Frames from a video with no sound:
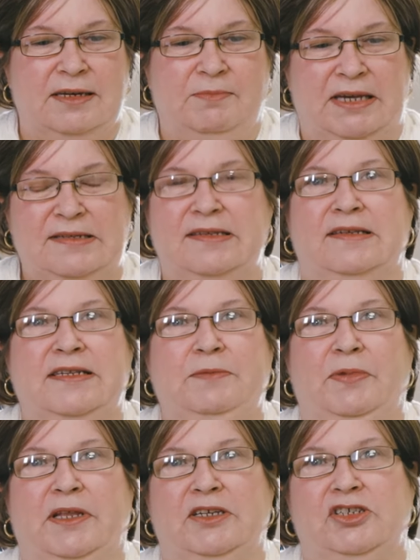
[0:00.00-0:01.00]
in my
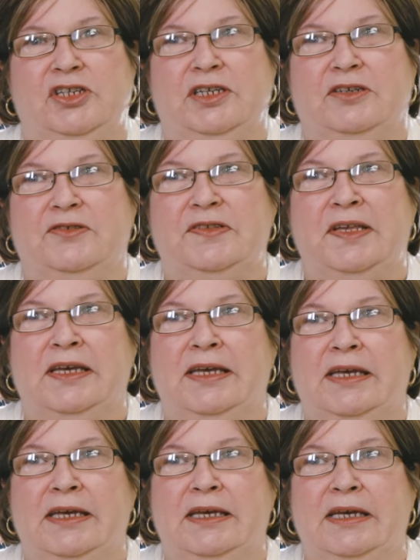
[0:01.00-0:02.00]
60 plus years,
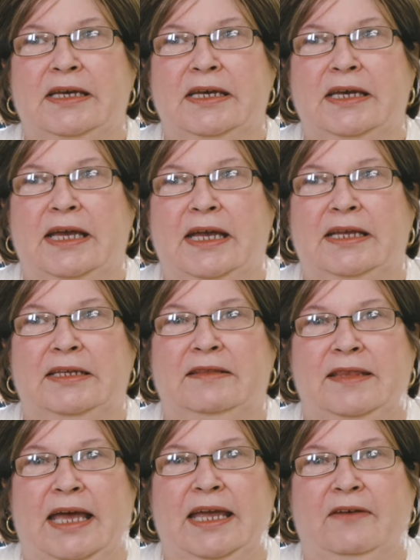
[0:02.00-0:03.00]

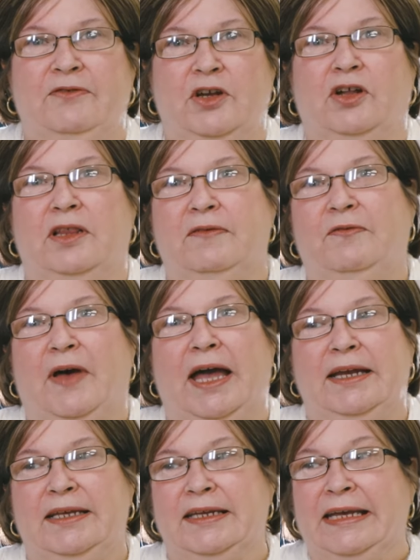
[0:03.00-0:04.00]
and they have
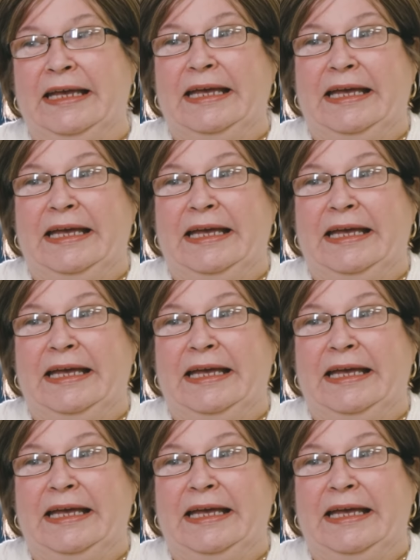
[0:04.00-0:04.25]
nullified it.